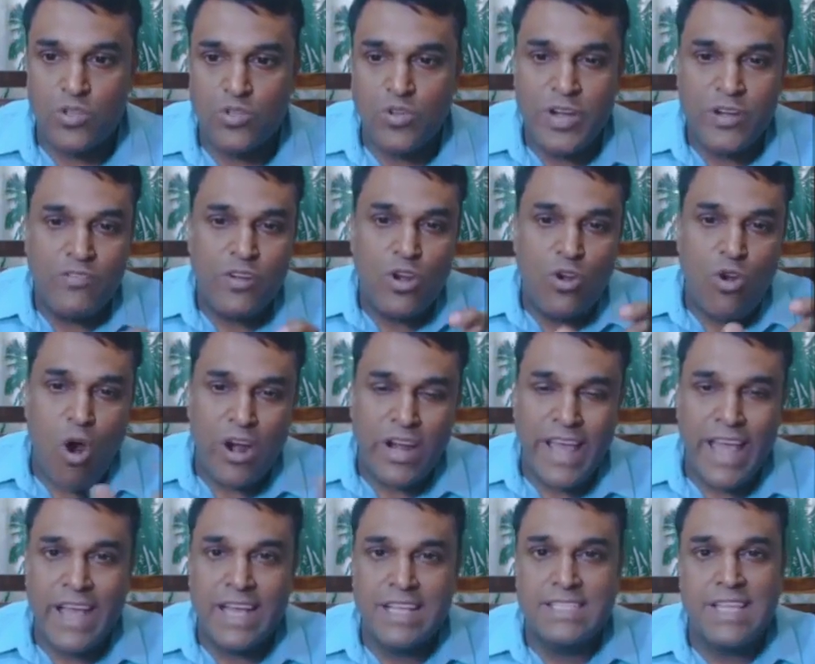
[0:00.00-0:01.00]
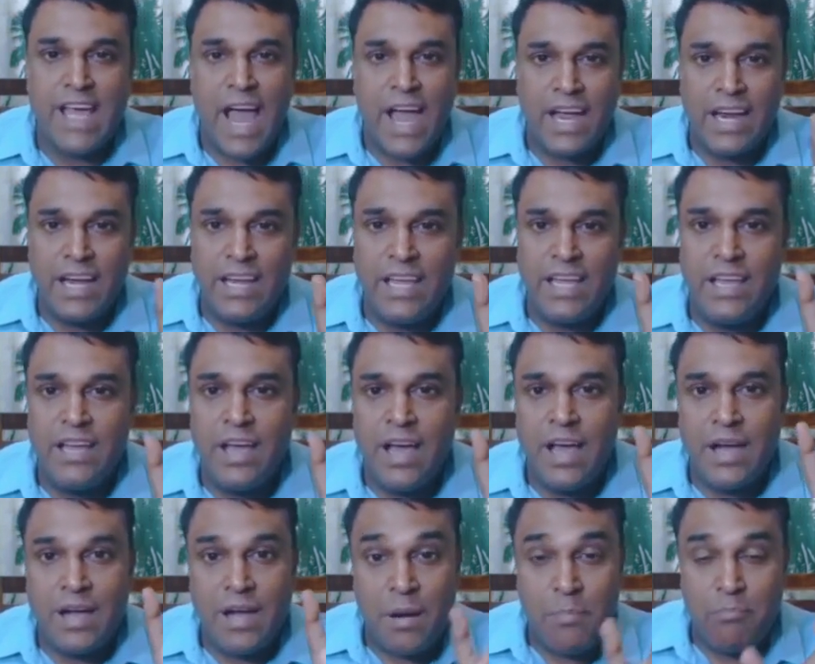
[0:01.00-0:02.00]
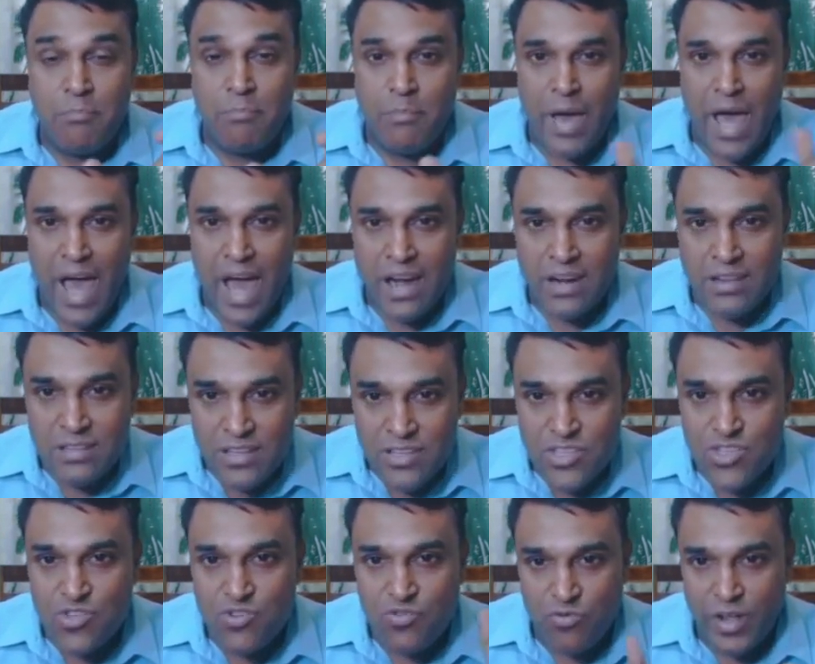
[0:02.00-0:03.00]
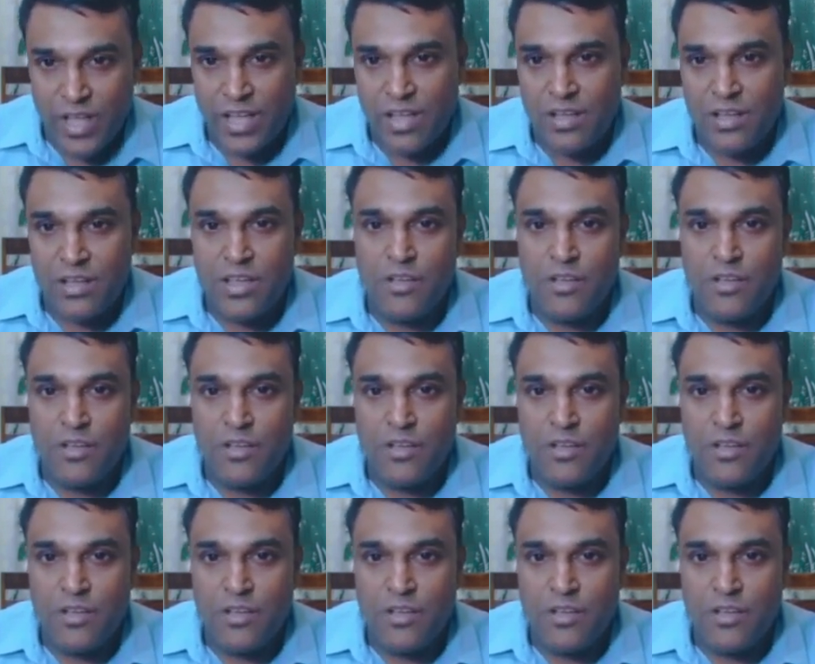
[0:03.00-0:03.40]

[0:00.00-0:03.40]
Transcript: So it will not exactly compare the string.